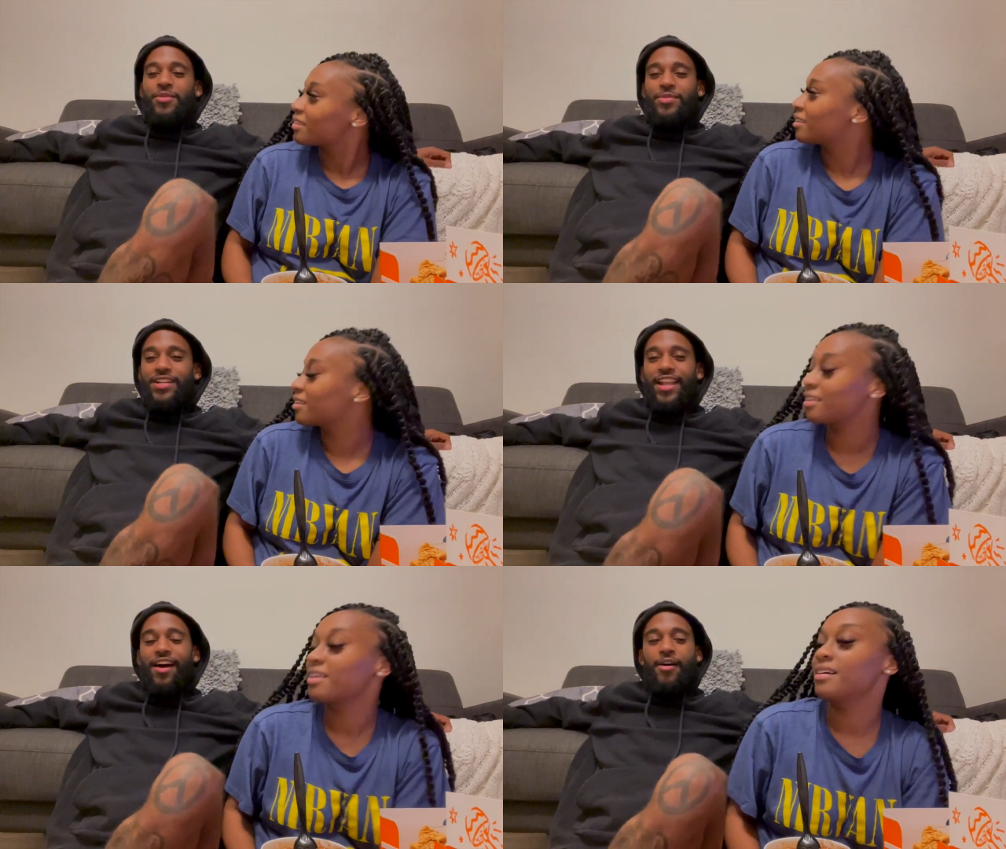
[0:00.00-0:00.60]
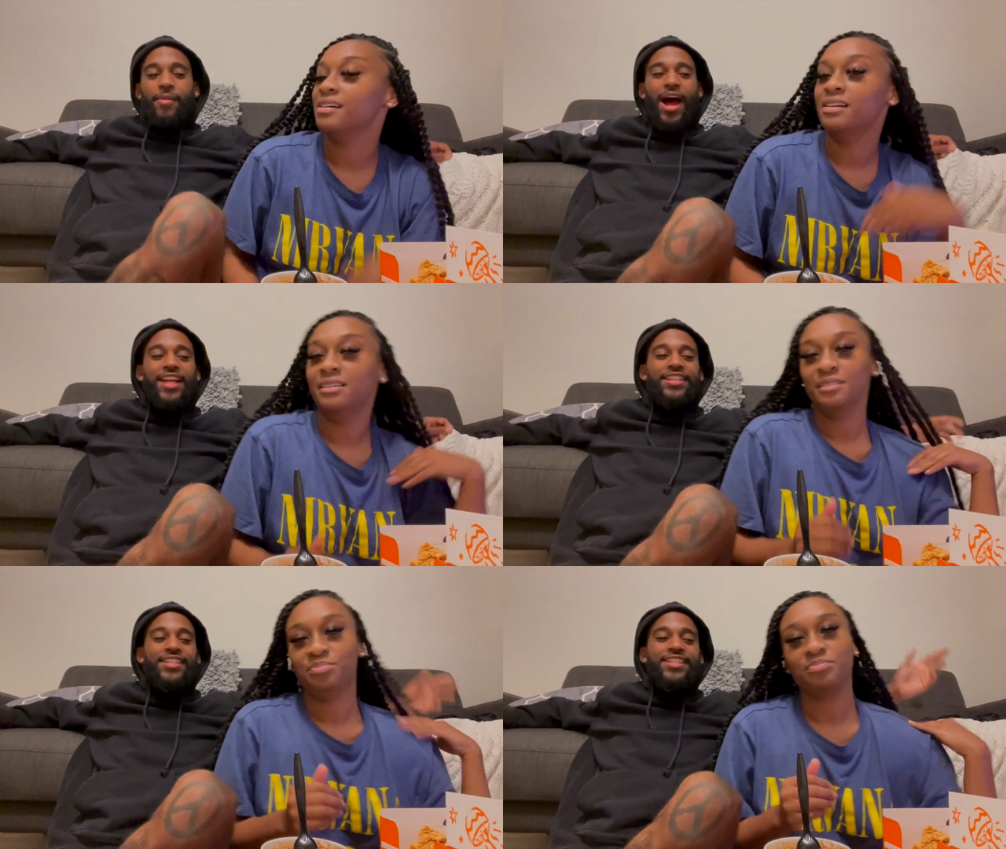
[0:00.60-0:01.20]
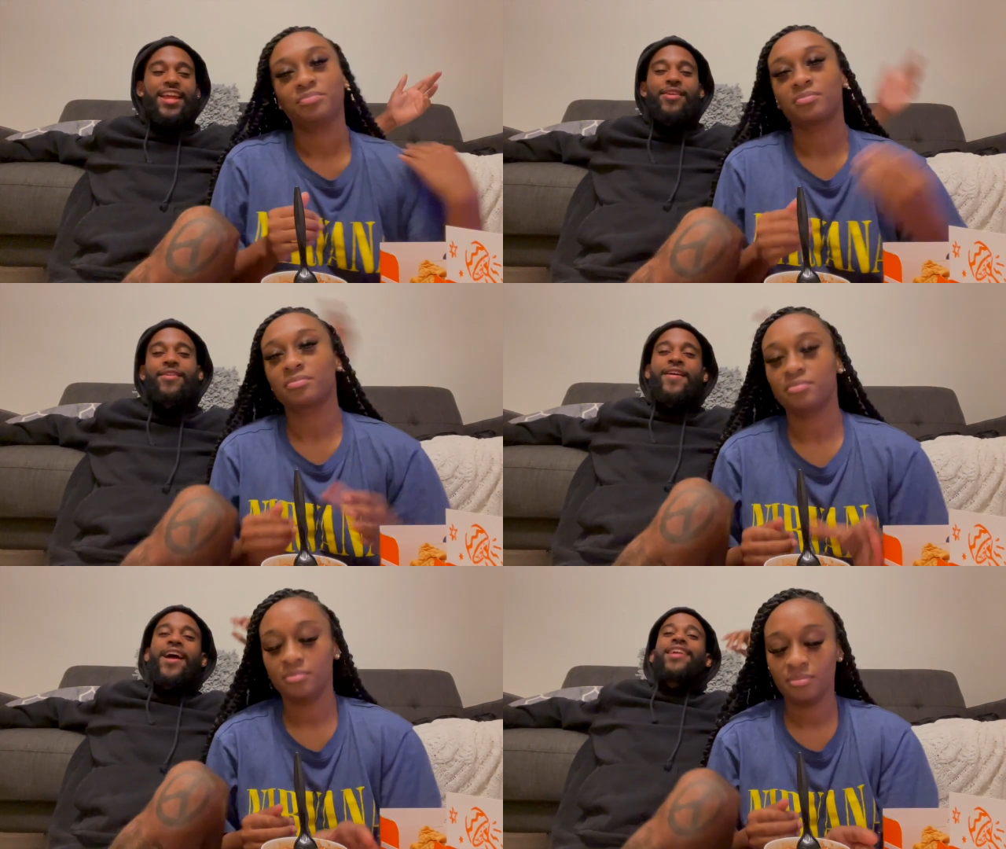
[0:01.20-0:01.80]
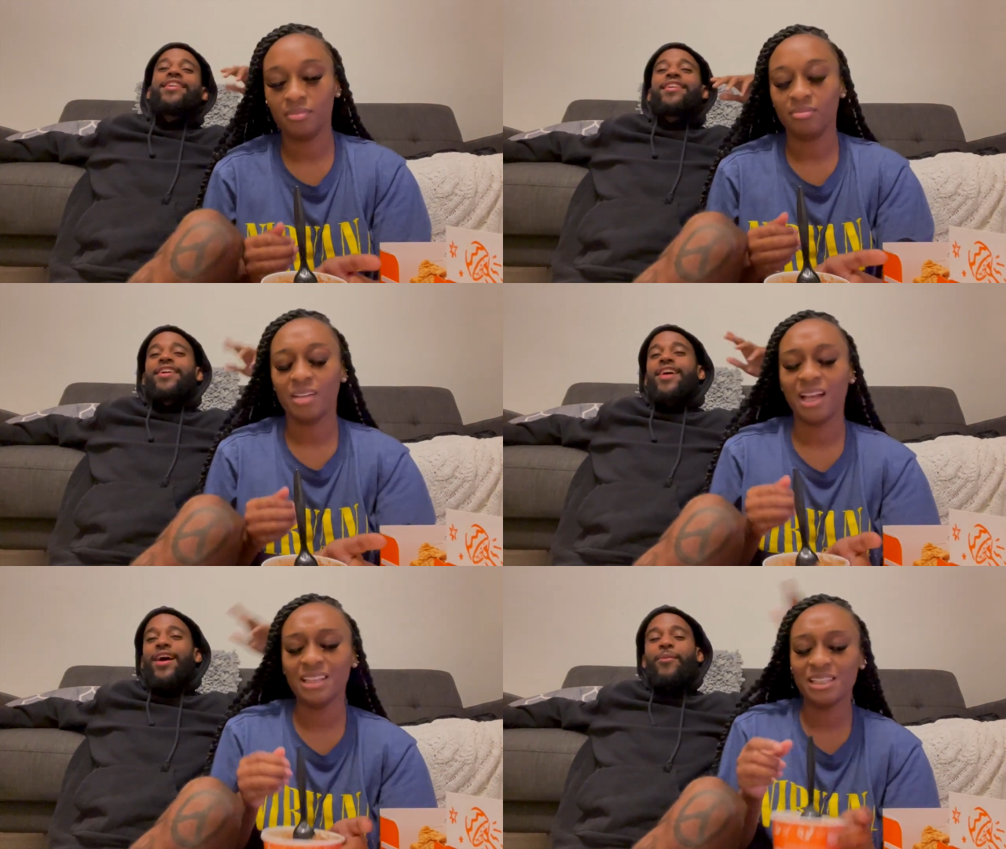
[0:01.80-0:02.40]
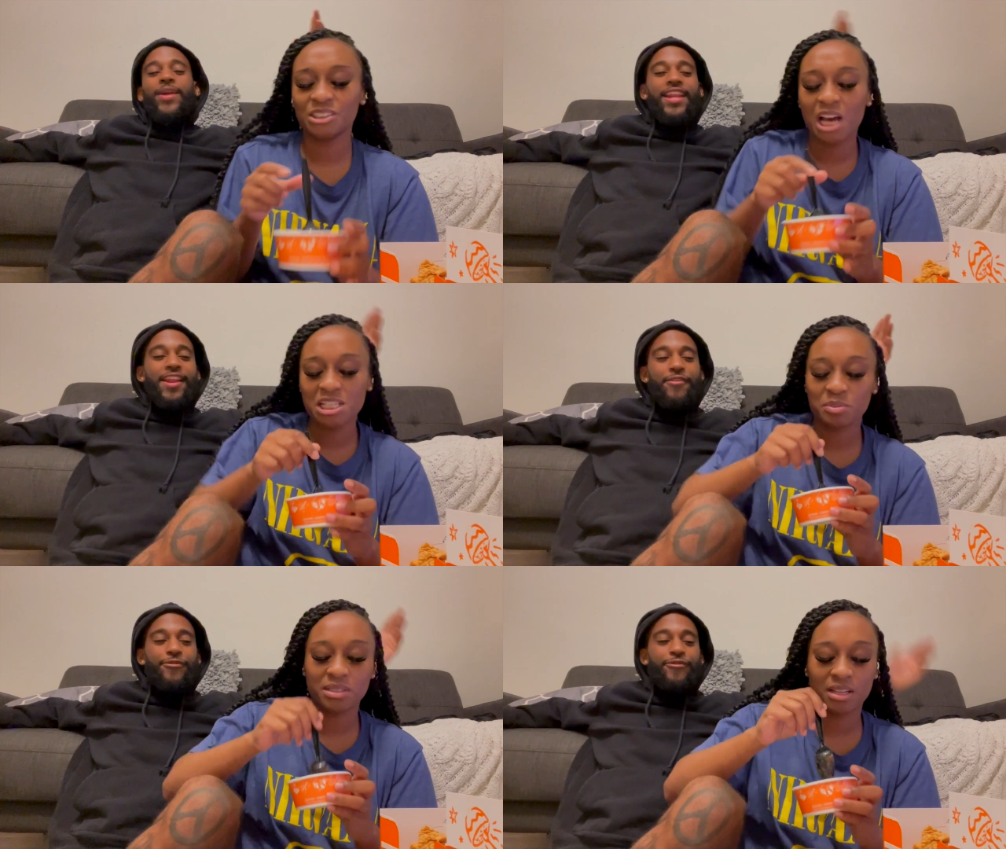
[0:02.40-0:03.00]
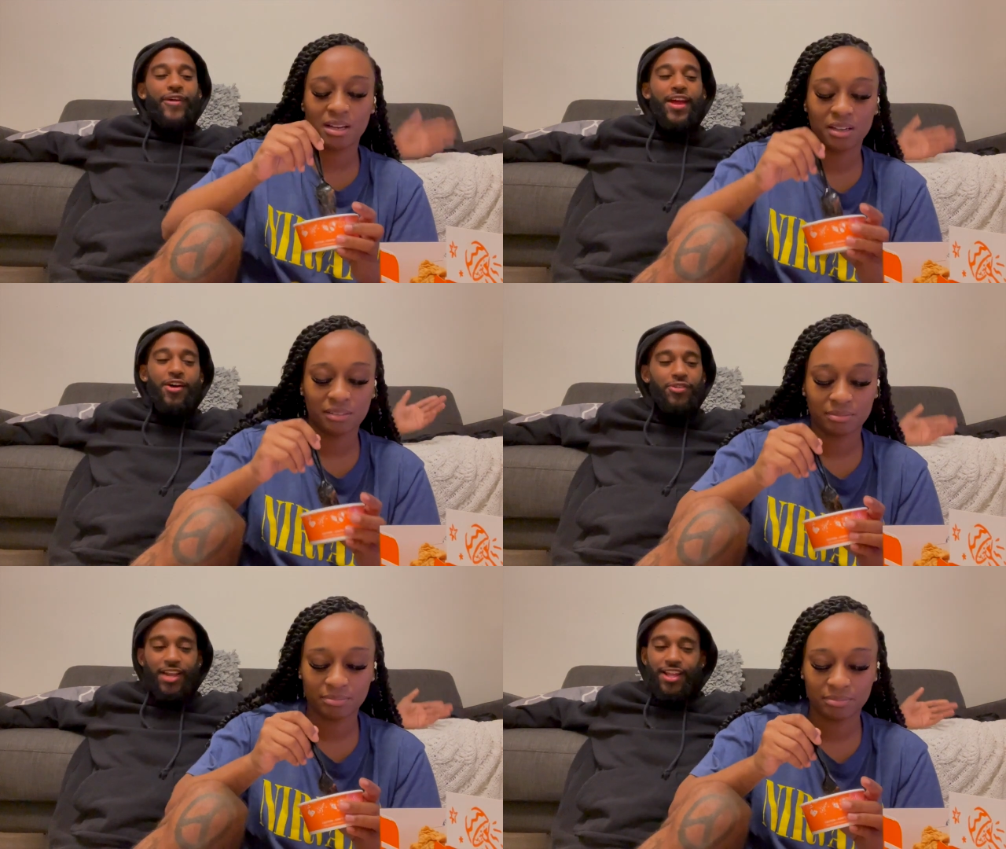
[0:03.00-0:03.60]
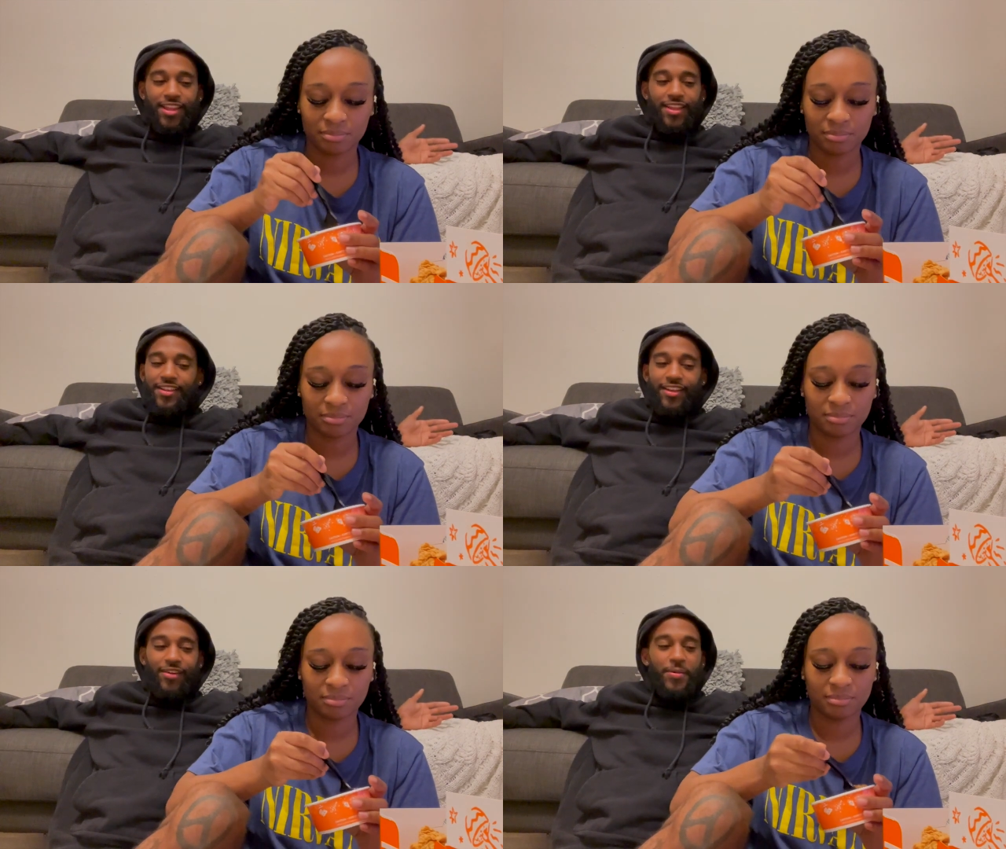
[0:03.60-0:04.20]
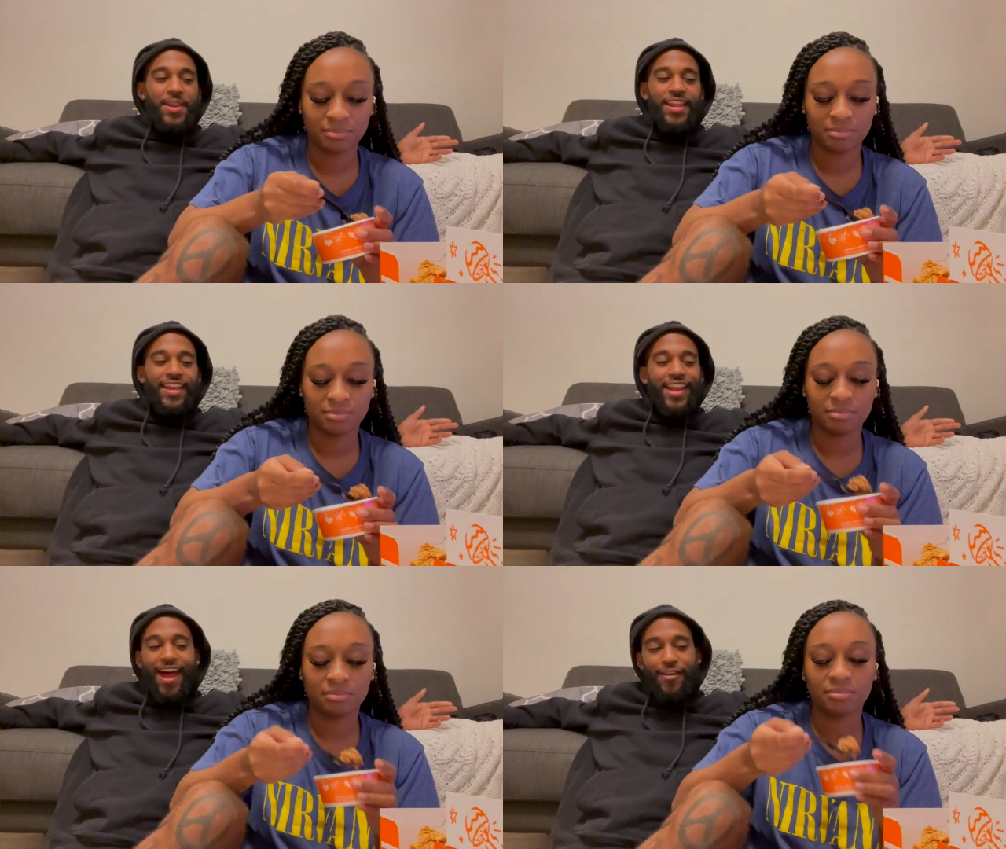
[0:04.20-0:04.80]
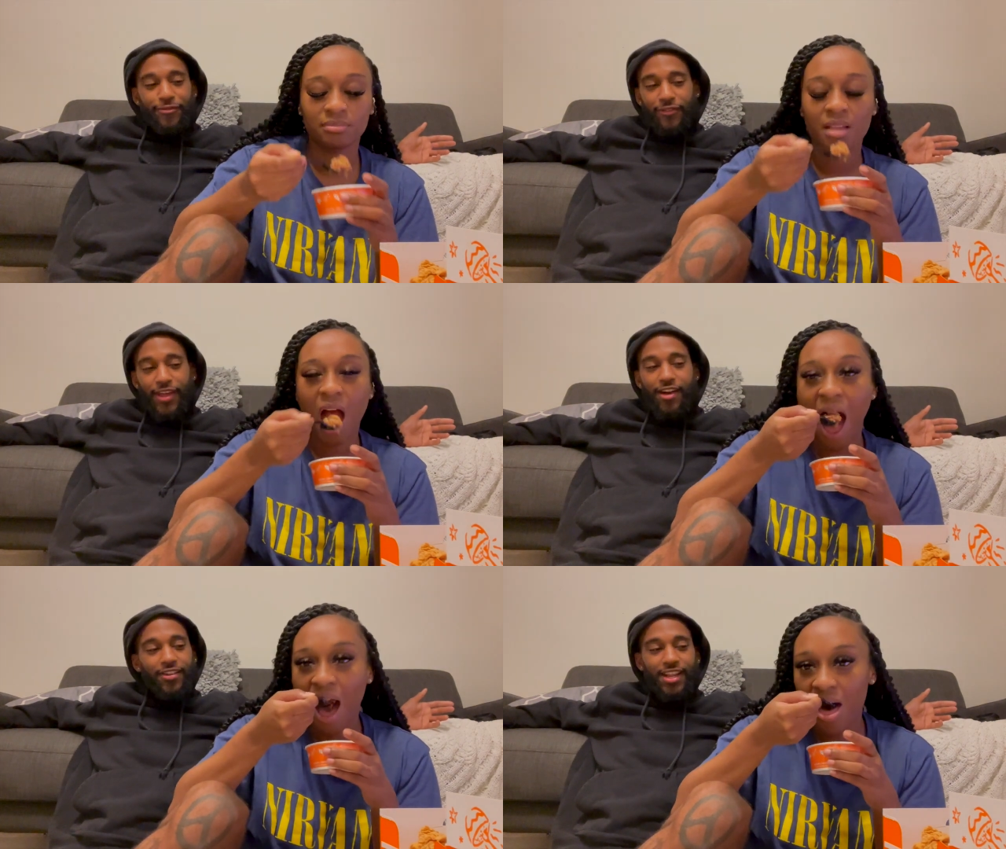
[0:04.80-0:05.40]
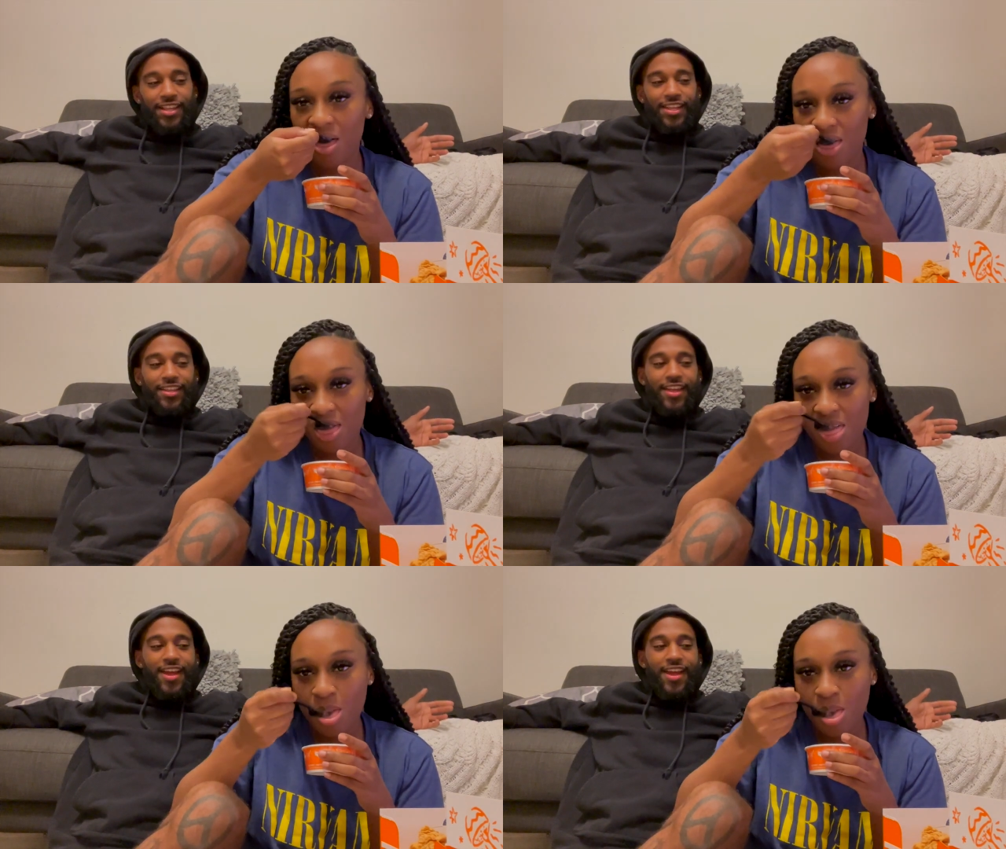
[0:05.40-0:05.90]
Speaker 1: were dumb. I just think, look, think we Josh didn't fail there. nothing. We did not fail nothing.